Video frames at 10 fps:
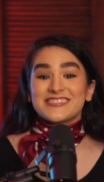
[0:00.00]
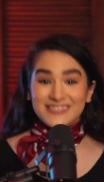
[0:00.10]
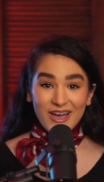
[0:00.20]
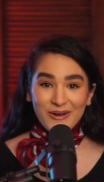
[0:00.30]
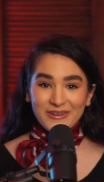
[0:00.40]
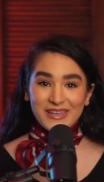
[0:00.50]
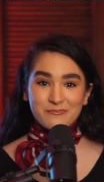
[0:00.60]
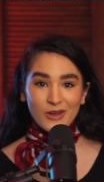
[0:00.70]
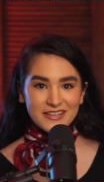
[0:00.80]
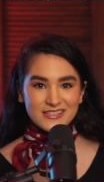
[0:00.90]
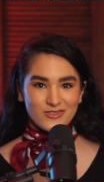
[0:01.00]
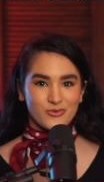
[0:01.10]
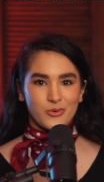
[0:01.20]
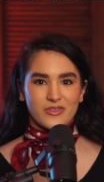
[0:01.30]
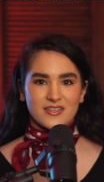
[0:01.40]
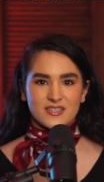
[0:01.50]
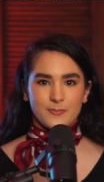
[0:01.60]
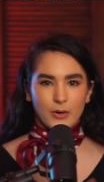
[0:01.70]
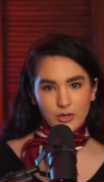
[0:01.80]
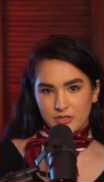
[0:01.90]
so he breaks through this
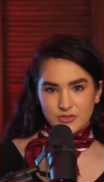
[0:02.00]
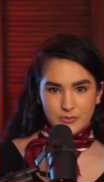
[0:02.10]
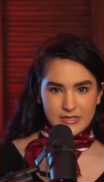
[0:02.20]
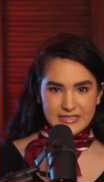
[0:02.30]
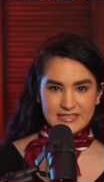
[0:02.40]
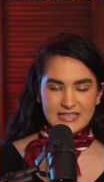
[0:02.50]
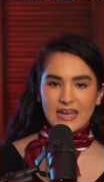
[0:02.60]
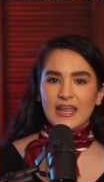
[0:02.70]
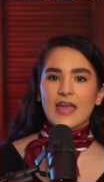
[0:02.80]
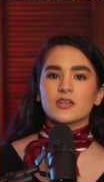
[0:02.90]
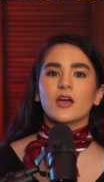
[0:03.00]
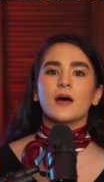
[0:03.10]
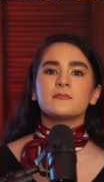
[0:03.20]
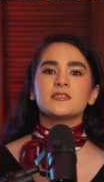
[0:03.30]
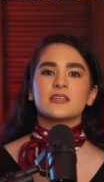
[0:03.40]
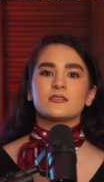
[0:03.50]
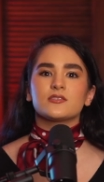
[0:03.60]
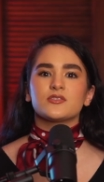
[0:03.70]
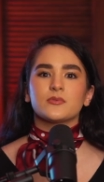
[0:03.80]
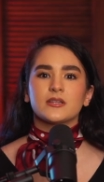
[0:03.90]
purgatory state and comes
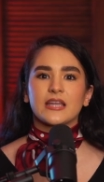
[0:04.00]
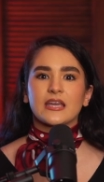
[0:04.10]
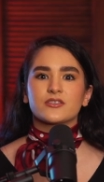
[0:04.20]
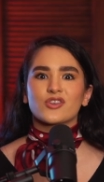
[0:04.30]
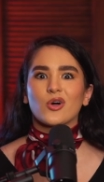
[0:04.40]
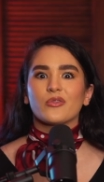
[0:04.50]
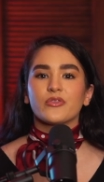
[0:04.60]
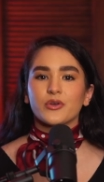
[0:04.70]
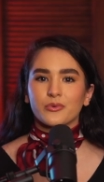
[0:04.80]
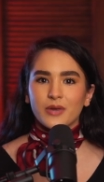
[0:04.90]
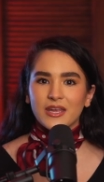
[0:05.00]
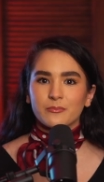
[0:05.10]
into a land called the Great